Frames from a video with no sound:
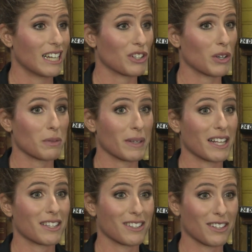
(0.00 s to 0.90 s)
And trust me,
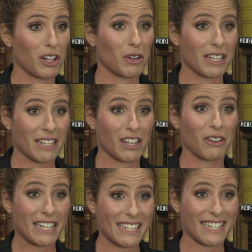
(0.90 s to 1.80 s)
that's a lot, e
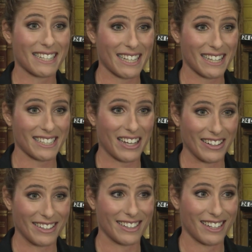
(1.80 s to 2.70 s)
lot easier said than done.